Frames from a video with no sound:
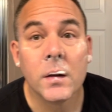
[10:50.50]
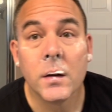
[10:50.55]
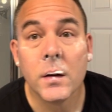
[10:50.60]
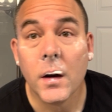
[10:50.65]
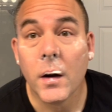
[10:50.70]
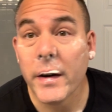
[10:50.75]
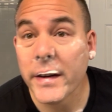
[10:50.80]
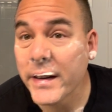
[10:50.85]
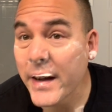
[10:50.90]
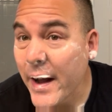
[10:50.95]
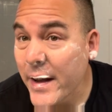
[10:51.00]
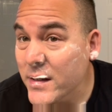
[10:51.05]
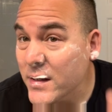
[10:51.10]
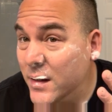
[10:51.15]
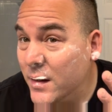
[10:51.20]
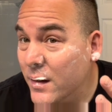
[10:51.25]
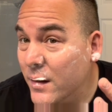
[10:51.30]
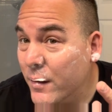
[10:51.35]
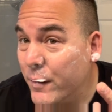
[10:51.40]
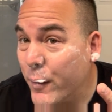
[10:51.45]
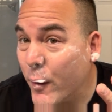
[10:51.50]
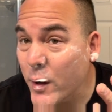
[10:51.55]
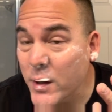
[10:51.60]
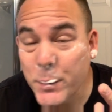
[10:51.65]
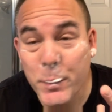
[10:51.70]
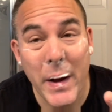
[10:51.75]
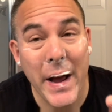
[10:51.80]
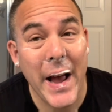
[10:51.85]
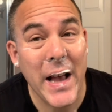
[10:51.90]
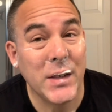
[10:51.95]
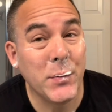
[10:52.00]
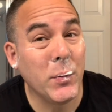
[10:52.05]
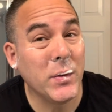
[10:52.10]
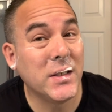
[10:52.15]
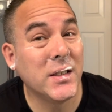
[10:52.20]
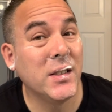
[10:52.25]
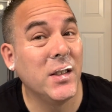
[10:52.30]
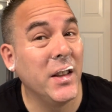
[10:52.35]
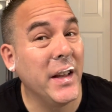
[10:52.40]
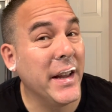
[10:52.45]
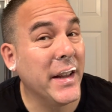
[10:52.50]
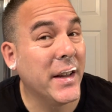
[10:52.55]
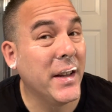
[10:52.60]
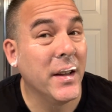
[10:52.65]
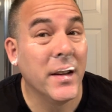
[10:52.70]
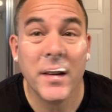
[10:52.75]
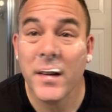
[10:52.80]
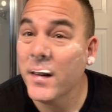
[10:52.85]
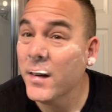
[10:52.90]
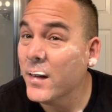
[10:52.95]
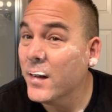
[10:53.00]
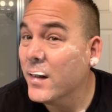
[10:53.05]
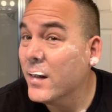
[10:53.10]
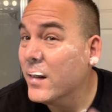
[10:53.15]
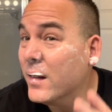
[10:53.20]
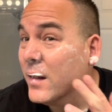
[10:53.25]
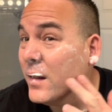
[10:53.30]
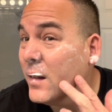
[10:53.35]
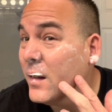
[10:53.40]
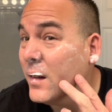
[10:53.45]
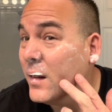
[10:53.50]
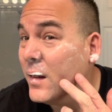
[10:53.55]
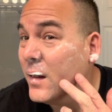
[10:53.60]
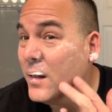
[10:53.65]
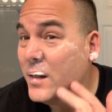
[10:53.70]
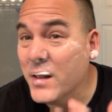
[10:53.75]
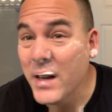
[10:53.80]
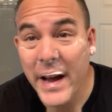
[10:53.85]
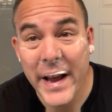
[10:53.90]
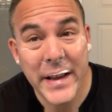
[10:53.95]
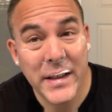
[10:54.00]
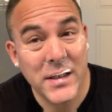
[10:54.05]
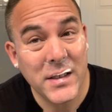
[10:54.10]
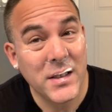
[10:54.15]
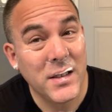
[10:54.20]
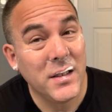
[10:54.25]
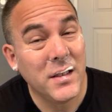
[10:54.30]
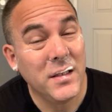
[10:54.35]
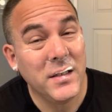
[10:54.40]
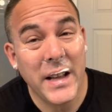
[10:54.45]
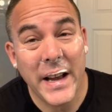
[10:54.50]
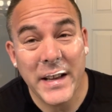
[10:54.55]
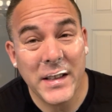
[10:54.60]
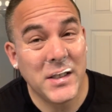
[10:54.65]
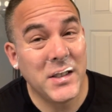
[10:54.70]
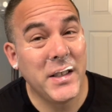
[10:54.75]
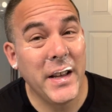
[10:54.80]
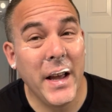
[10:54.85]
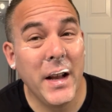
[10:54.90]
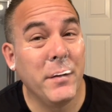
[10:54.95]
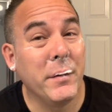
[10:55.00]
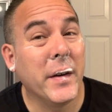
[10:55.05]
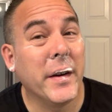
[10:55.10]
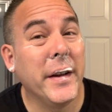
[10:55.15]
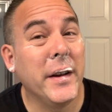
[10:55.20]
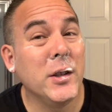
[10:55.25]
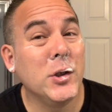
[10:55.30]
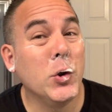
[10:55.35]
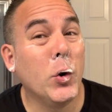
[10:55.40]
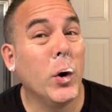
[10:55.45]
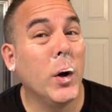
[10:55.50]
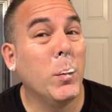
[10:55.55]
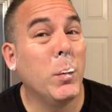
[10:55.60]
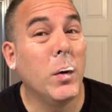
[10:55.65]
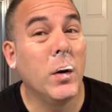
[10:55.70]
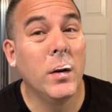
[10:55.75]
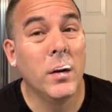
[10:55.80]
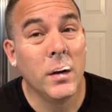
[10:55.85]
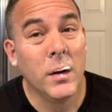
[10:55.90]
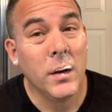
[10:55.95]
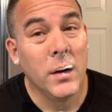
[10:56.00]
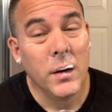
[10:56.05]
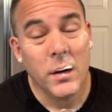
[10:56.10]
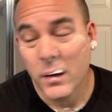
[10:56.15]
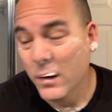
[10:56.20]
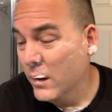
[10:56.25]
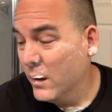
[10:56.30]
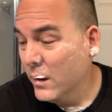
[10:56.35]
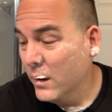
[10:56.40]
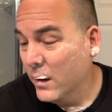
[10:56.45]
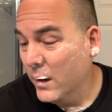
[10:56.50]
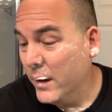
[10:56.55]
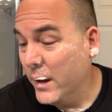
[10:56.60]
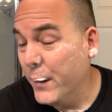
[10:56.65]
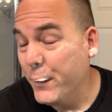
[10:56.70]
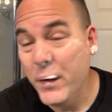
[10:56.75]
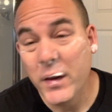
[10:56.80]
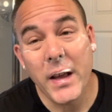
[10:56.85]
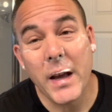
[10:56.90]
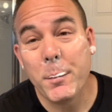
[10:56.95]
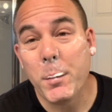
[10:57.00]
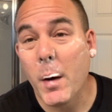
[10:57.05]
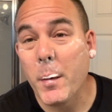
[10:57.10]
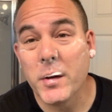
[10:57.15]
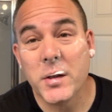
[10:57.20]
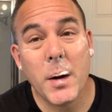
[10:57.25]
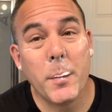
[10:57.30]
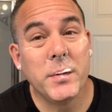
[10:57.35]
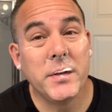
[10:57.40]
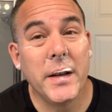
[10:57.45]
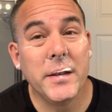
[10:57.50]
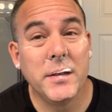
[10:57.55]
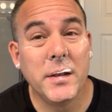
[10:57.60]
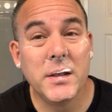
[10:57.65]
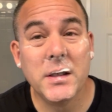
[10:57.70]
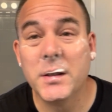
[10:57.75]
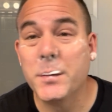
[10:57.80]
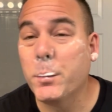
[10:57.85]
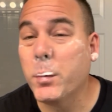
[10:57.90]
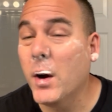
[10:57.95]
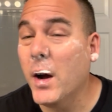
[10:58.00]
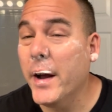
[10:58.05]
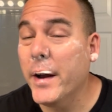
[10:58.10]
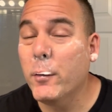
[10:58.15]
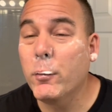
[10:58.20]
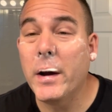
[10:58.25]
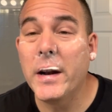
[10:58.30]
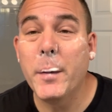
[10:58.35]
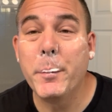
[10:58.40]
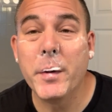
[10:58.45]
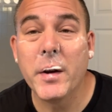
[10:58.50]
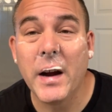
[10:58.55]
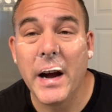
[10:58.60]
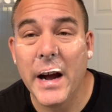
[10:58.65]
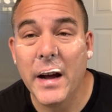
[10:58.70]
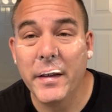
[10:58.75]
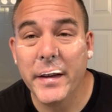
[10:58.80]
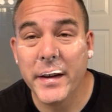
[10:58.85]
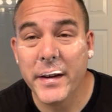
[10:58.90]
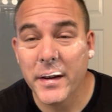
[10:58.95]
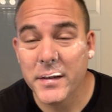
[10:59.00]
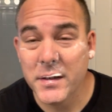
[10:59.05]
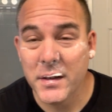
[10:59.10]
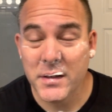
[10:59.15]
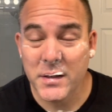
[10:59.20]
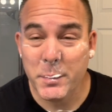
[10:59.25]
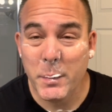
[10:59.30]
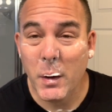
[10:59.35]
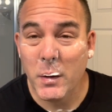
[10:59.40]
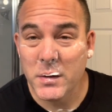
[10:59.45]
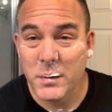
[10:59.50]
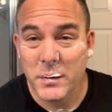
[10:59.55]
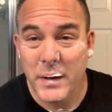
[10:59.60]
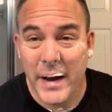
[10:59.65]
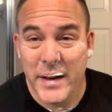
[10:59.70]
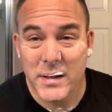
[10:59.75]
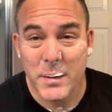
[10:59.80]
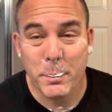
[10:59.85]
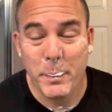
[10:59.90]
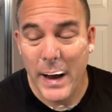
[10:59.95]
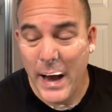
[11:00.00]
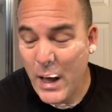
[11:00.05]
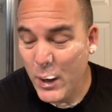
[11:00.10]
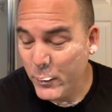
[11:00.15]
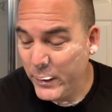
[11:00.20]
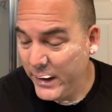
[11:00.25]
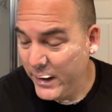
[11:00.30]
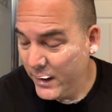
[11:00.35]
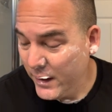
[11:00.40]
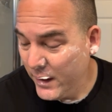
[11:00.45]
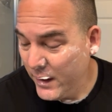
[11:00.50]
All right, guys. First pass was slick, nice scent, very enjoyable. If you like barbershop scent, this is probably right up your alley because it smells nice and powdery.